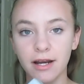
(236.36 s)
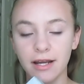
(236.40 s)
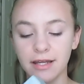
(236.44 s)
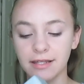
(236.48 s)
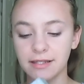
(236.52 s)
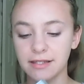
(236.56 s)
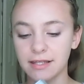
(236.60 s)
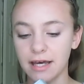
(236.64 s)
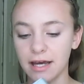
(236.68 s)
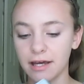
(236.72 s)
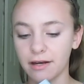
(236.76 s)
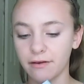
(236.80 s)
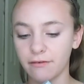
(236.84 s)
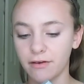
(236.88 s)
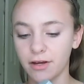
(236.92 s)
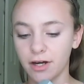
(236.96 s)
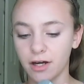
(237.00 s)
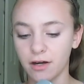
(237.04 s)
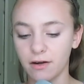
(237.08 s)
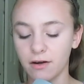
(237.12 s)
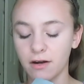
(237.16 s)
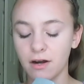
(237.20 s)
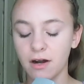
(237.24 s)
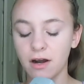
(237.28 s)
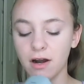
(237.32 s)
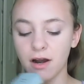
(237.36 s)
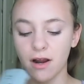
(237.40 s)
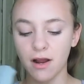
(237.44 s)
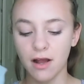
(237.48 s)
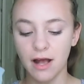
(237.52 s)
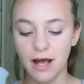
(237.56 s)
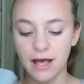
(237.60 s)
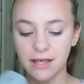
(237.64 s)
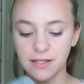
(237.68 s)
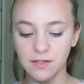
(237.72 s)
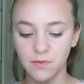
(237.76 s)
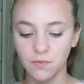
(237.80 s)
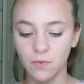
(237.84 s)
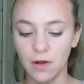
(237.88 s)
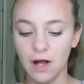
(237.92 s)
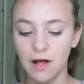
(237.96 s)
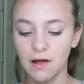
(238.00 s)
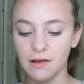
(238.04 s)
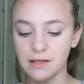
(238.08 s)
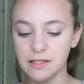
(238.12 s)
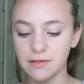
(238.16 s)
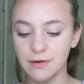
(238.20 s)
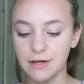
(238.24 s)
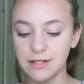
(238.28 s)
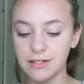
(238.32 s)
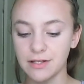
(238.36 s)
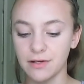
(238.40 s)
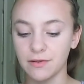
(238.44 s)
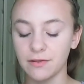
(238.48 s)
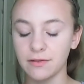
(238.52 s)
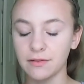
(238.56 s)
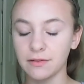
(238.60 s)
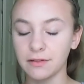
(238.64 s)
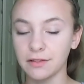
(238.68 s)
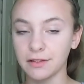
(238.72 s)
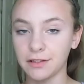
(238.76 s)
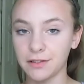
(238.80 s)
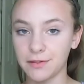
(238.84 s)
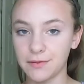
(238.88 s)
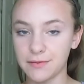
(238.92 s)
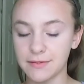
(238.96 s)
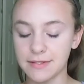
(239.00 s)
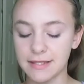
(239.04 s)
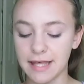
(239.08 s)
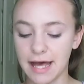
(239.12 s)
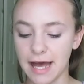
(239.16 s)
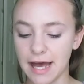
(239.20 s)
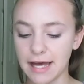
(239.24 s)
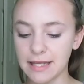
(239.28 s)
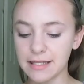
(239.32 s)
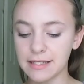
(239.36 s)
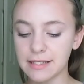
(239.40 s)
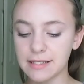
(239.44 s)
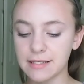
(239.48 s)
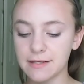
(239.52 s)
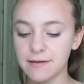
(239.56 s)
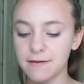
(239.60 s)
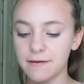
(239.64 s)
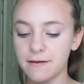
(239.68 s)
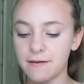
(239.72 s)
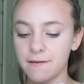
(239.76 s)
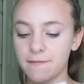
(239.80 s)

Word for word: inside of here as well so I don't lose that.